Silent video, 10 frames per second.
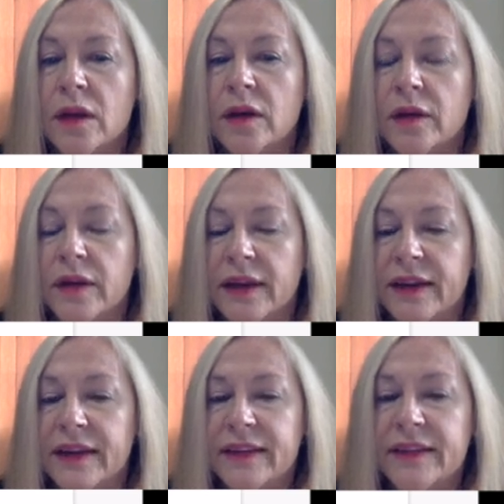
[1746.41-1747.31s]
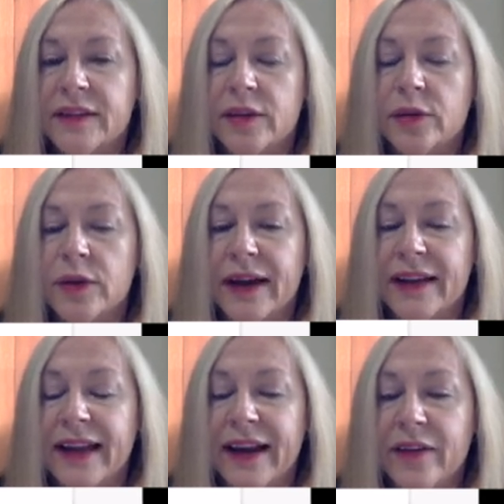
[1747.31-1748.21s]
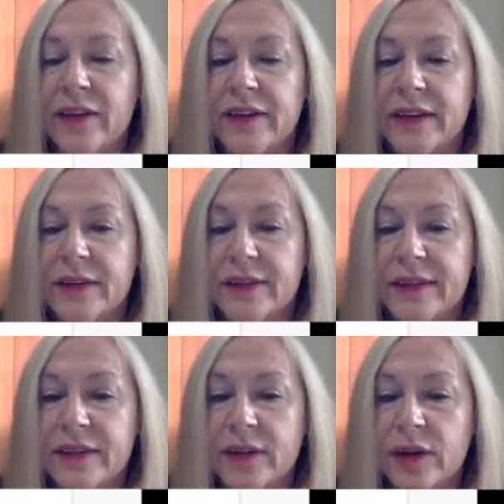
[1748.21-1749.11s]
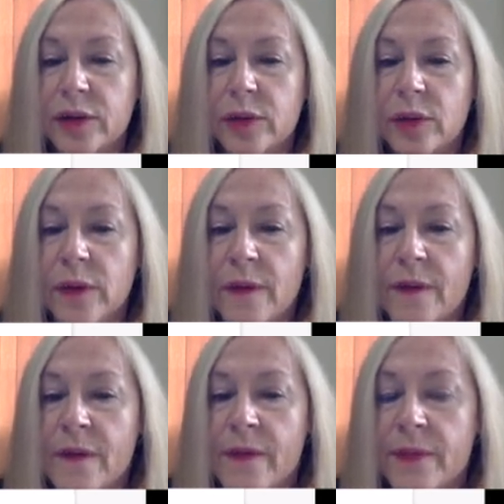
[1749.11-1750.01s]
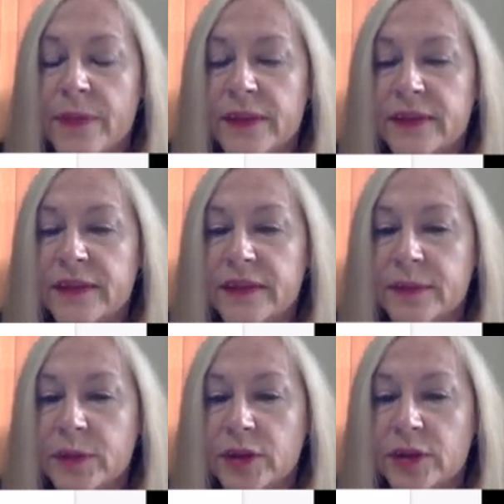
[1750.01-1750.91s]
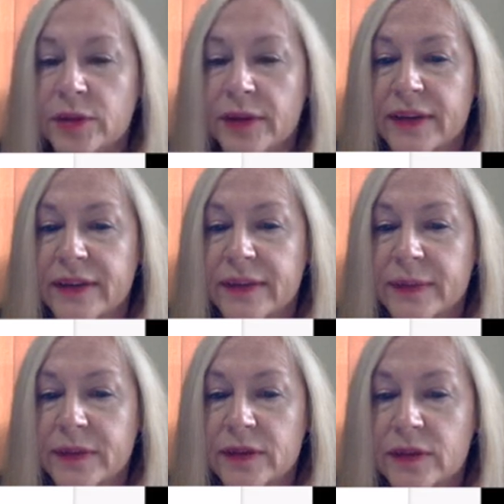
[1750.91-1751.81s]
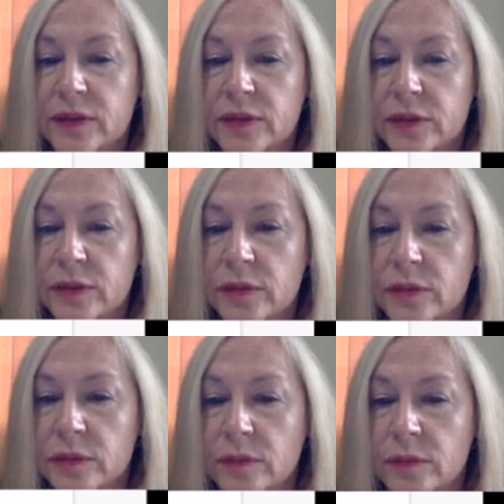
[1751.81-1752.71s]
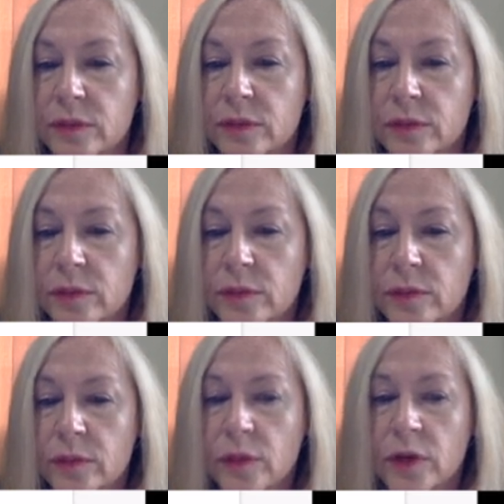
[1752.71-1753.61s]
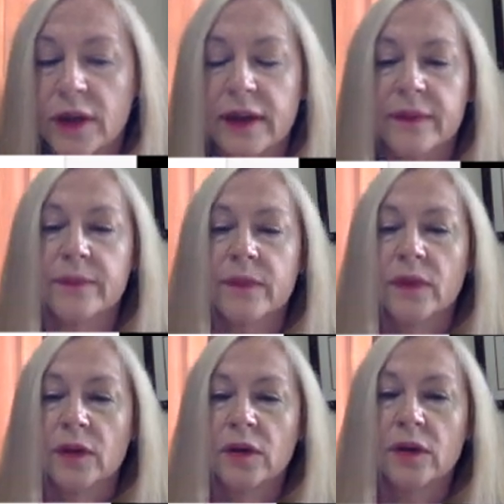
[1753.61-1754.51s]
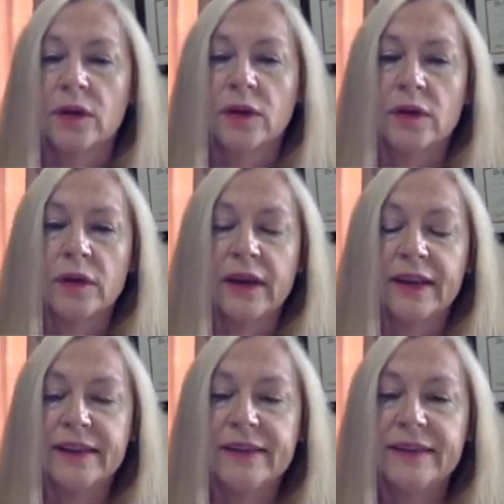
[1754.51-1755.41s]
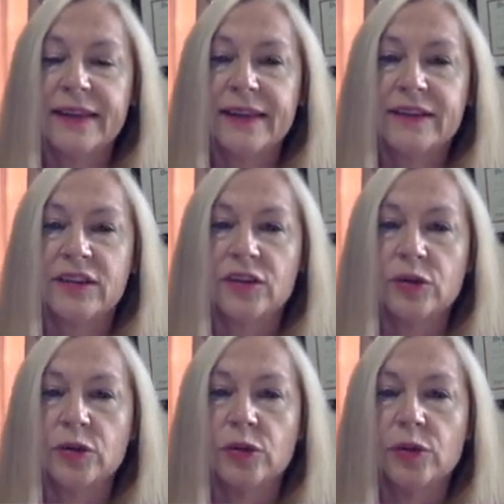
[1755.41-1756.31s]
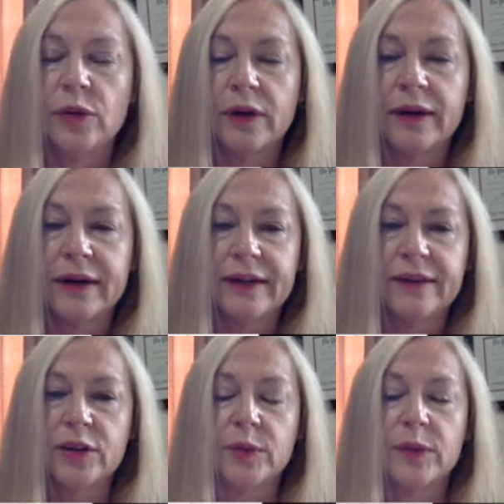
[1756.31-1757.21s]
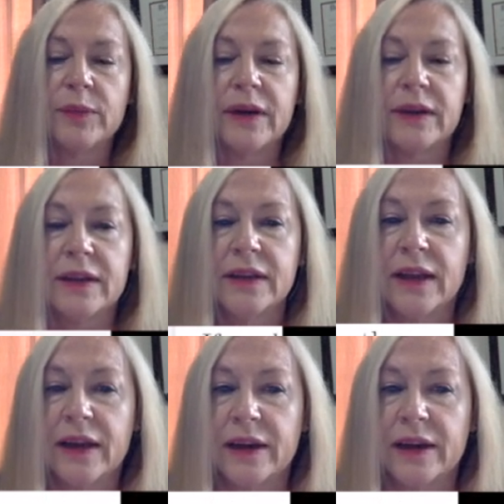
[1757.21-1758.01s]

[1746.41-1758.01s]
Okay, and so at hours equals 0, this is the marginal rate of substitution. Okay. And this led to a Tobit model.